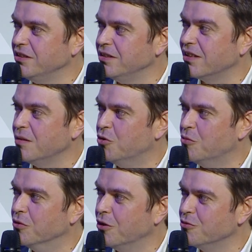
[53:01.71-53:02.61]
Not
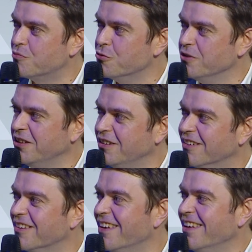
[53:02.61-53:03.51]
everybody's going to be
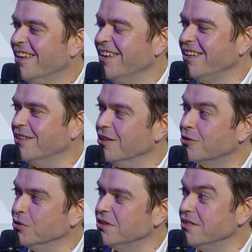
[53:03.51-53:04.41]
getting involved, but
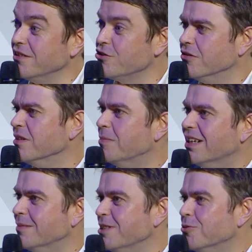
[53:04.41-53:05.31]
when it comes to
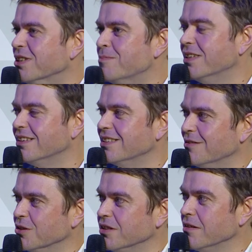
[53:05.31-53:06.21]
business, when we're
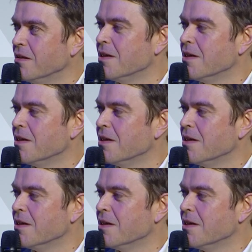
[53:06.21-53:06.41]
looking at,